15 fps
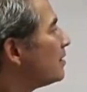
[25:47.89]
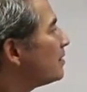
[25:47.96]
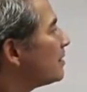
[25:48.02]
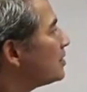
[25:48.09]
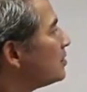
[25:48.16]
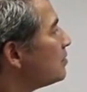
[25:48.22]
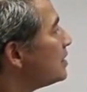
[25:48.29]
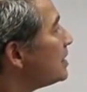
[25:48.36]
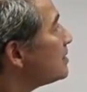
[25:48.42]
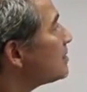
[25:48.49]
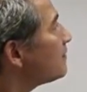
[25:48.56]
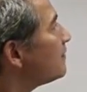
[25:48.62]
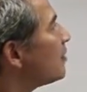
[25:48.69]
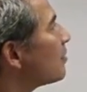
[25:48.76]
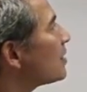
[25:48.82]
then you need
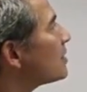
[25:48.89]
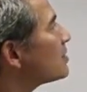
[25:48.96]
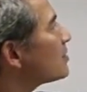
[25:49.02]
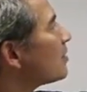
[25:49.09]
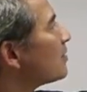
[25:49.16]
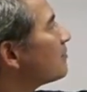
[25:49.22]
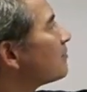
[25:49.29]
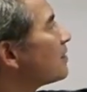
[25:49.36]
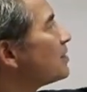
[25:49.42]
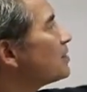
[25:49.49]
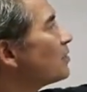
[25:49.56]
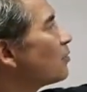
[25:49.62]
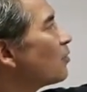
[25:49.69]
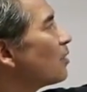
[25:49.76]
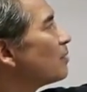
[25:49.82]
to focus on
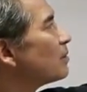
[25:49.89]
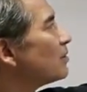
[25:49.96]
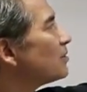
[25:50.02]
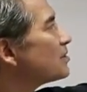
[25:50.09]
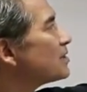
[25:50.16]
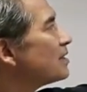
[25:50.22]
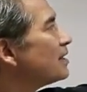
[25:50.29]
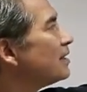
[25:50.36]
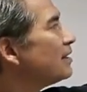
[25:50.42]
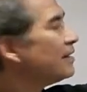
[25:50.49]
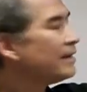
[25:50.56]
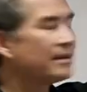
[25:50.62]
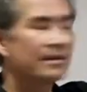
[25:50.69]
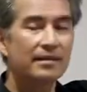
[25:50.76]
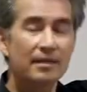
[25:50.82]
frontier orbitals.
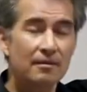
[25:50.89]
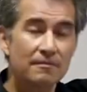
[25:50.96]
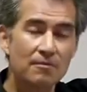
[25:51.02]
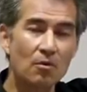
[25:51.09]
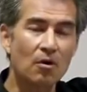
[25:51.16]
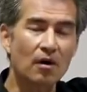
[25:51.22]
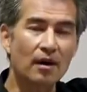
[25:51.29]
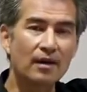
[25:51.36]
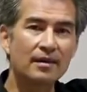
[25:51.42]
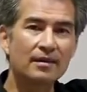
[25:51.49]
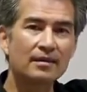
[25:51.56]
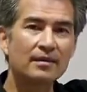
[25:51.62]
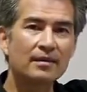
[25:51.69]
Therefore,